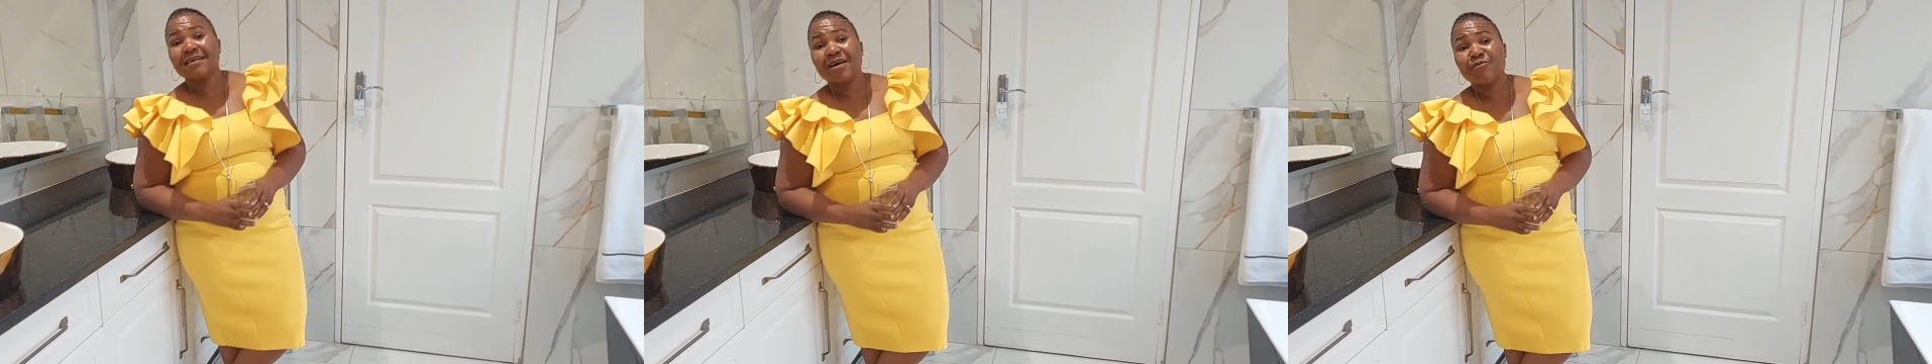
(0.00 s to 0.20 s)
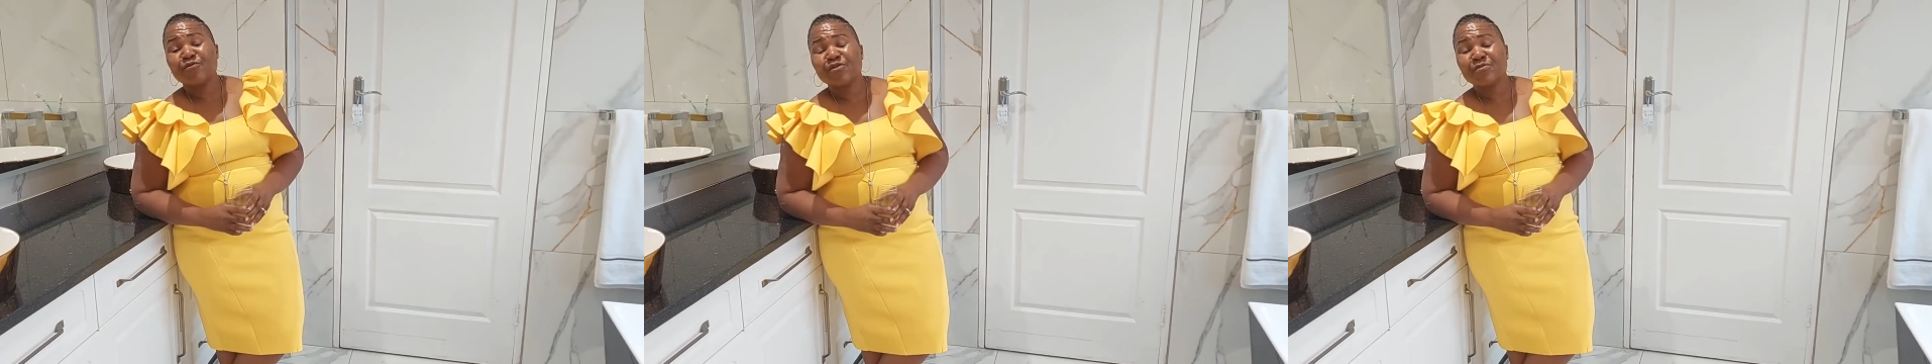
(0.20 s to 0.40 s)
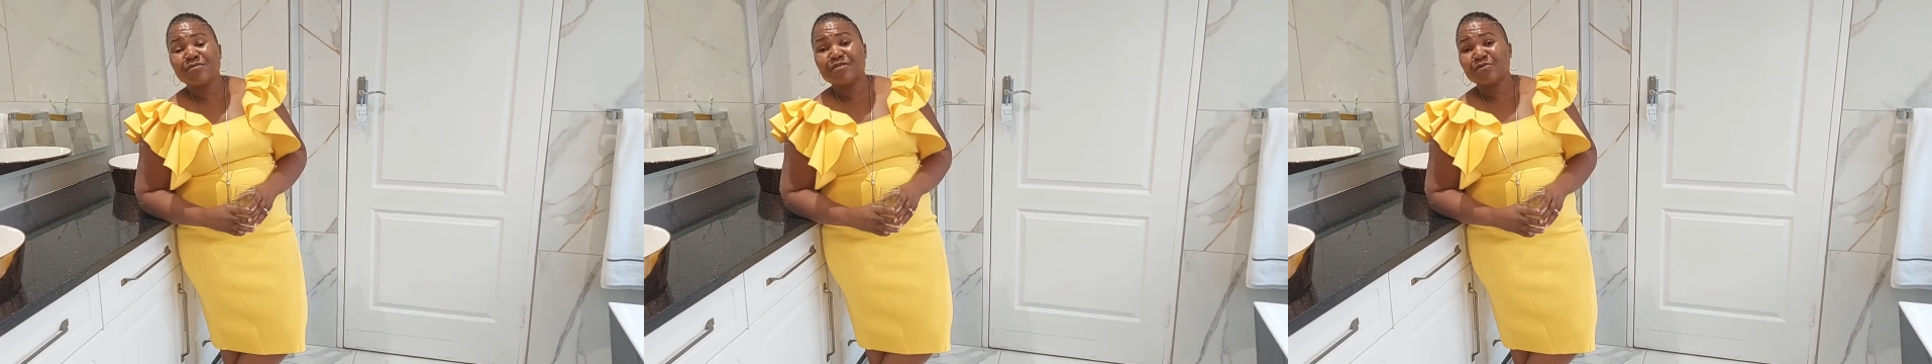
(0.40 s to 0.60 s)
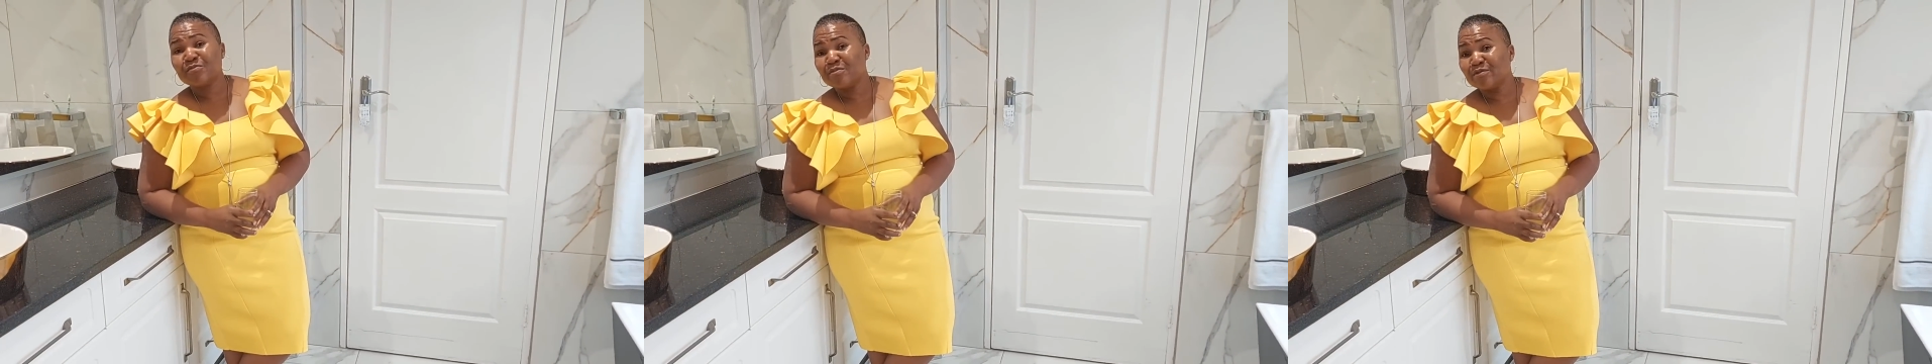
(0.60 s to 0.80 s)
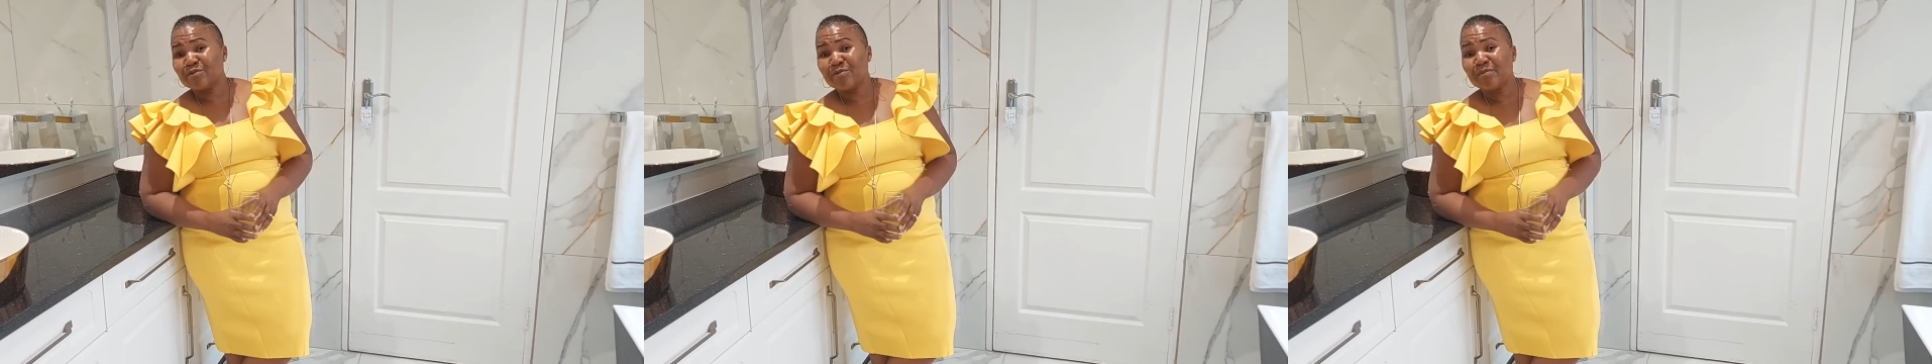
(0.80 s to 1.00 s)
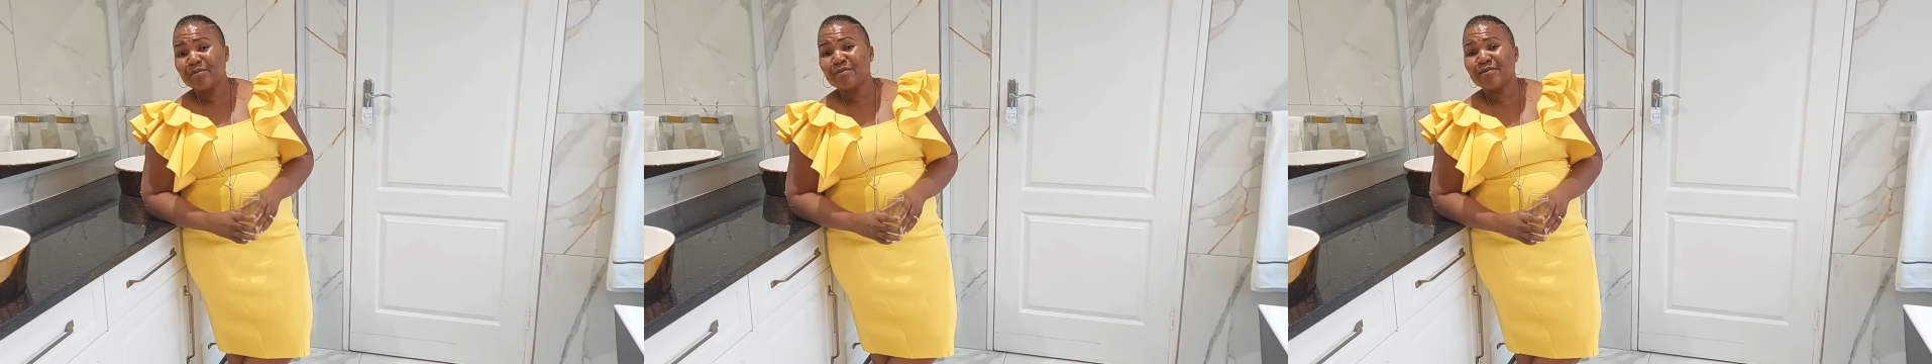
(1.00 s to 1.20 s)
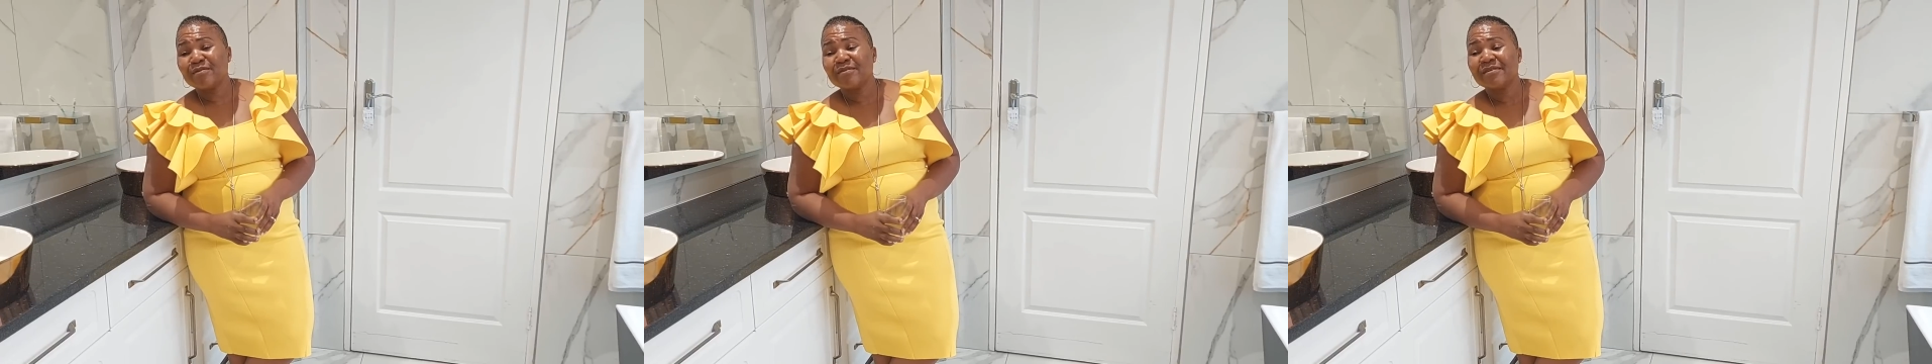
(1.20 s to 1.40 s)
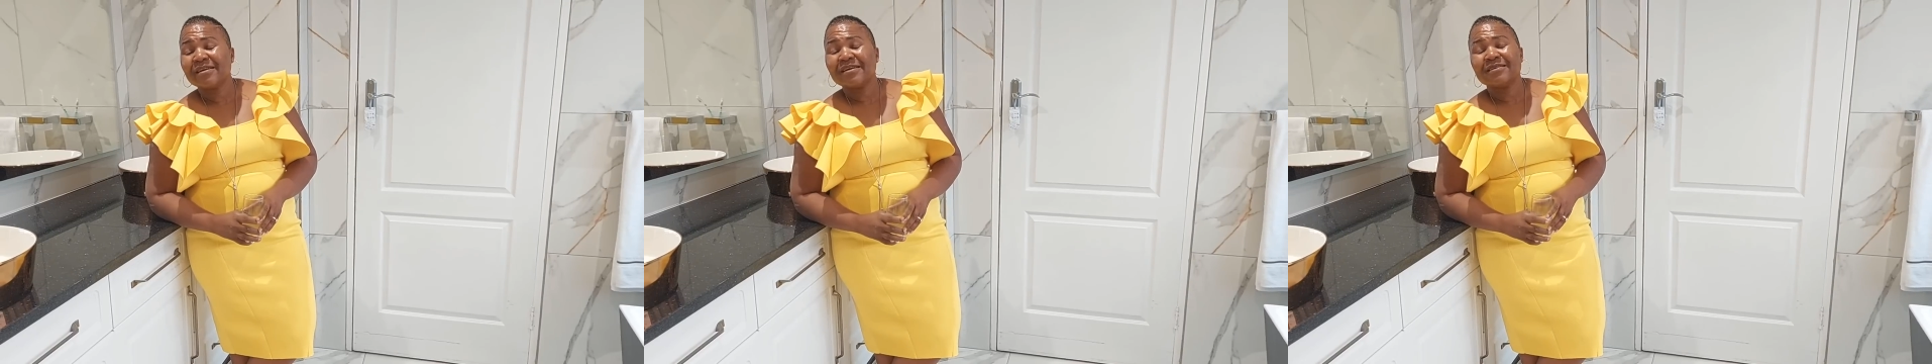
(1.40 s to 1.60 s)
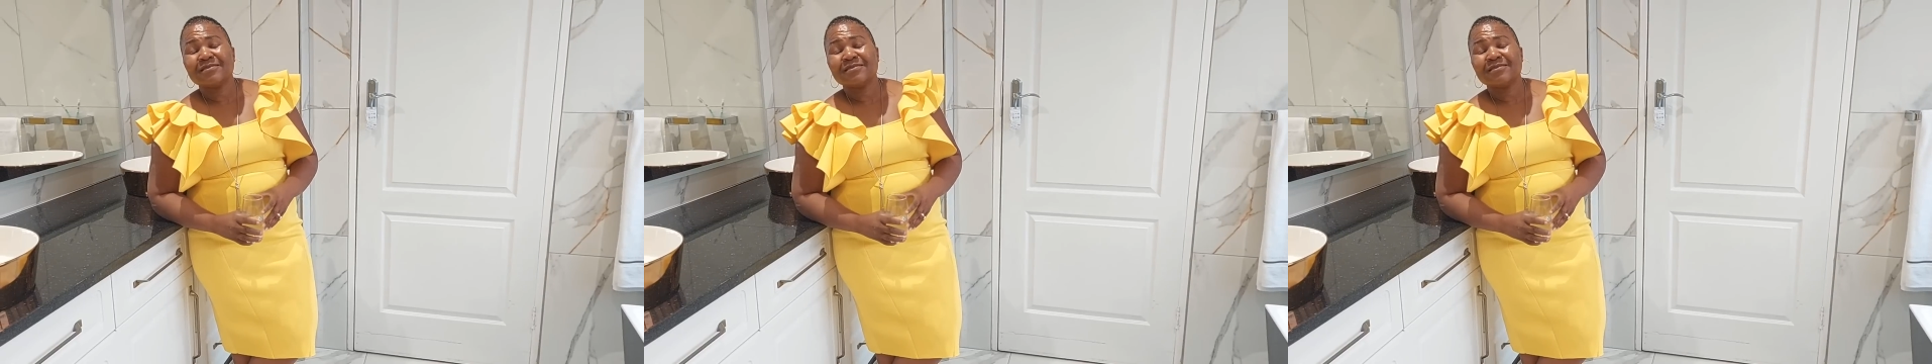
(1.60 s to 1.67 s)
comfortable as possible.